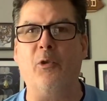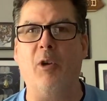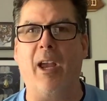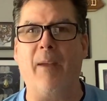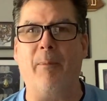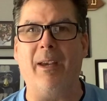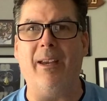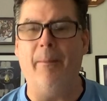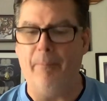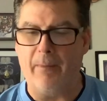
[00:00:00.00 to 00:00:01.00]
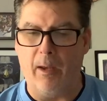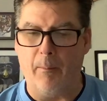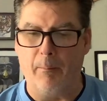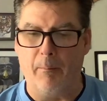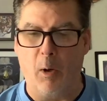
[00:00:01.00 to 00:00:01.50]
UAB,
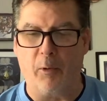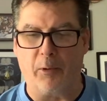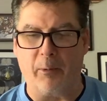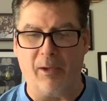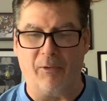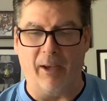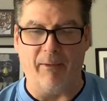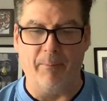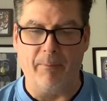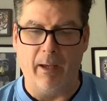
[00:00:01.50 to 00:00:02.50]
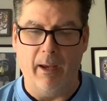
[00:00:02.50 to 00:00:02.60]
both are 3-7.